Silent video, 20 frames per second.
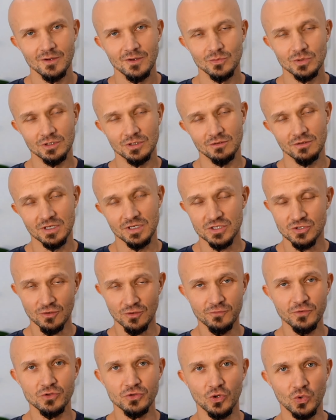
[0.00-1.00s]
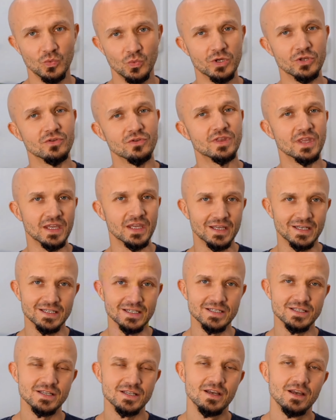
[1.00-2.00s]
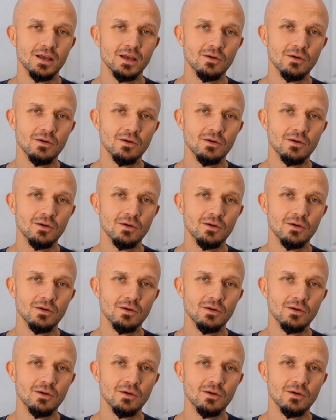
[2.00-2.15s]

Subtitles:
Well, it's often not what you think it is.